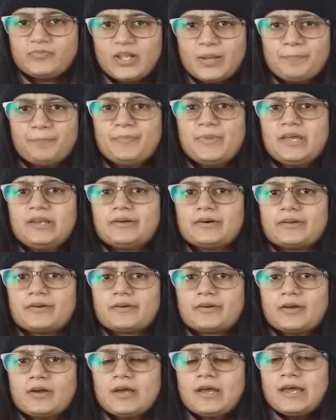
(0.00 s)
mirror.
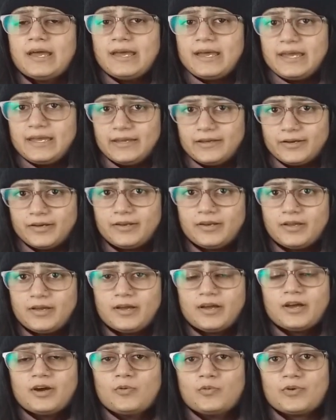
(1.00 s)
Here,
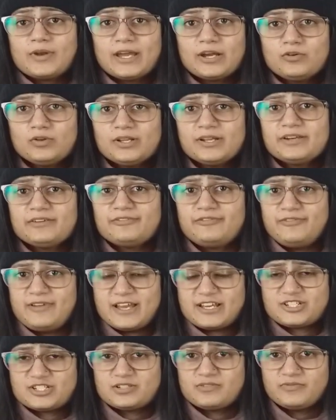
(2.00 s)
regular
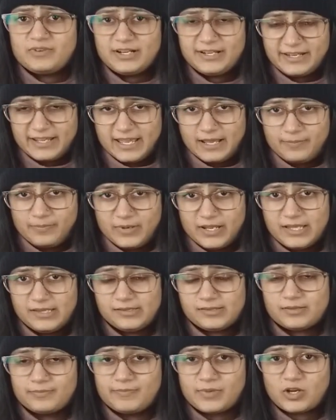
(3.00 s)
reflection will take
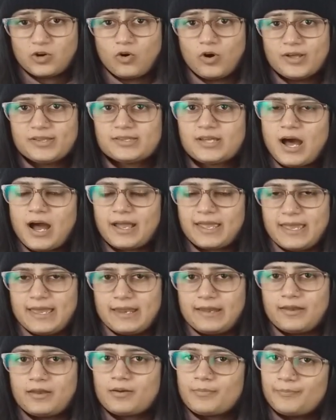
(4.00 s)
place because
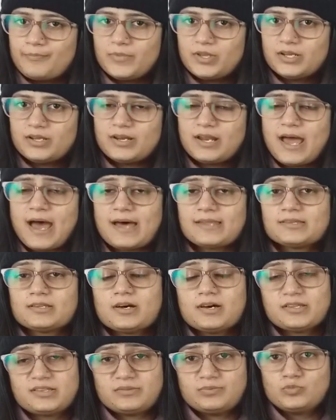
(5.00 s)
again, mirror has
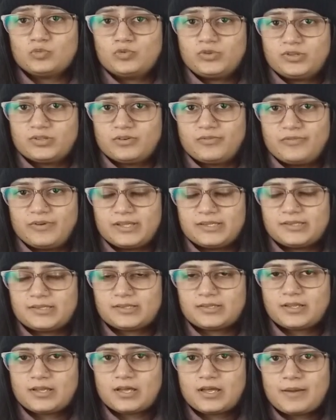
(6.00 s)
a smooth
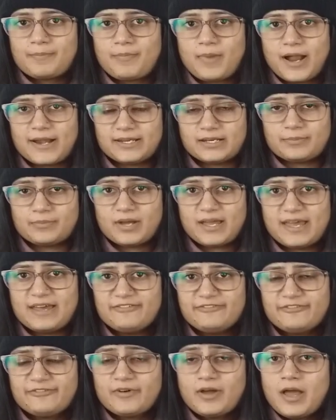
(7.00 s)
surface. Part number
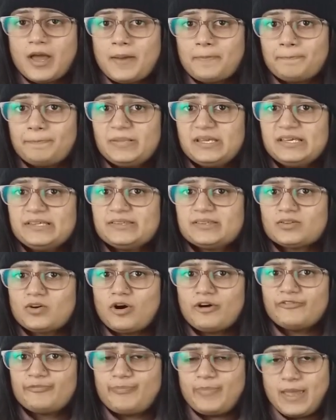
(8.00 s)
F, piece
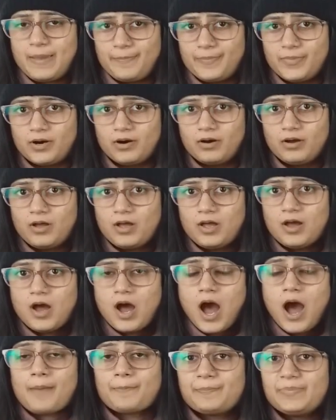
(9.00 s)
of paper.
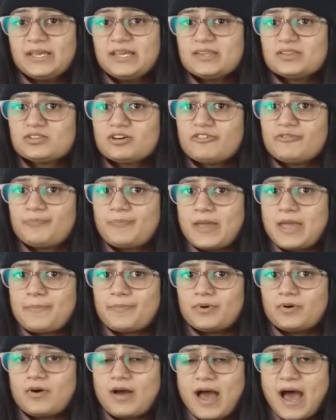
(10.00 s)
A piece of
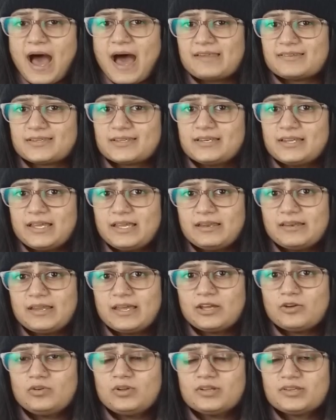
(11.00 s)
paper has an
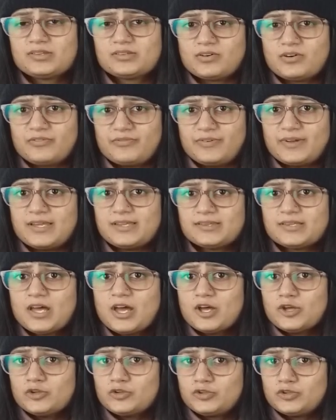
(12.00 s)
irregular surface,
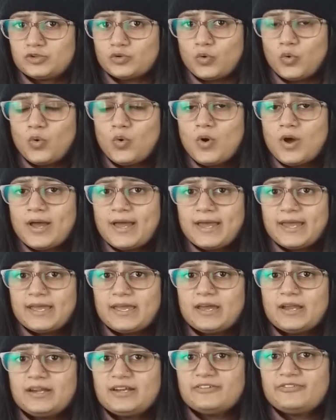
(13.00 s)
so
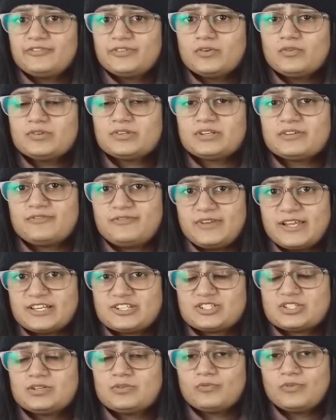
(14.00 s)
here diffuse
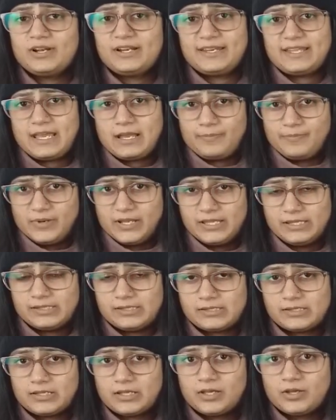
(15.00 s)
reflection will take
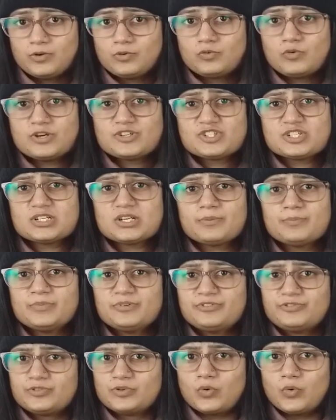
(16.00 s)
place. Question
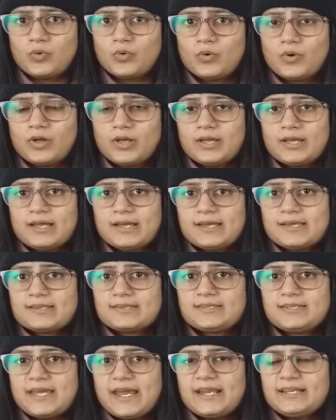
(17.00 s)
number 4.
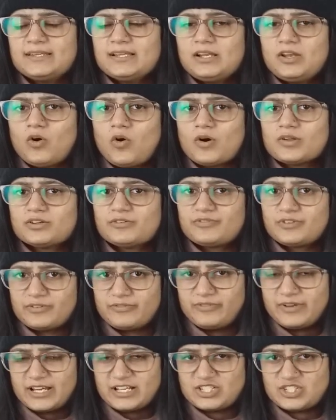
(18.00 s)
State the laws of
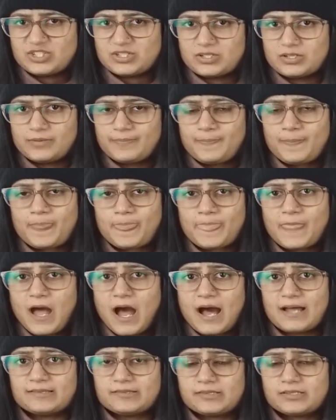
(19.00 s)
reflection.
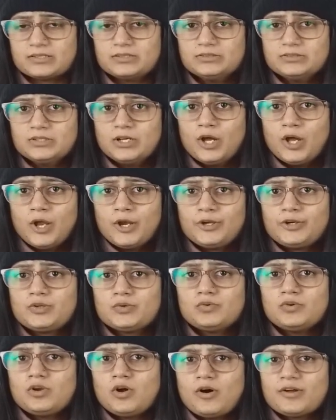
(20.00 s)
Answer.
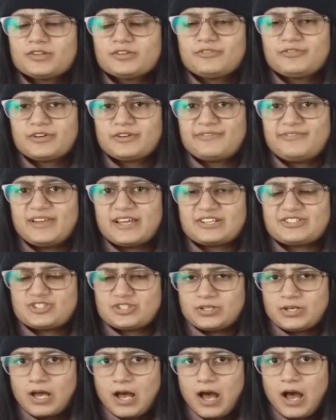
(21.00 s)
Two laws of
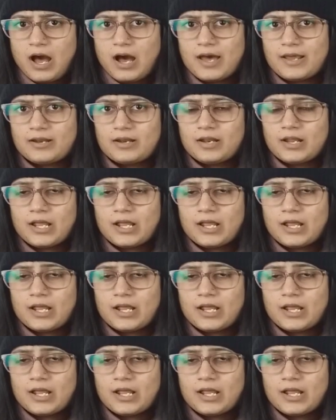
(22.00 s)
reflection are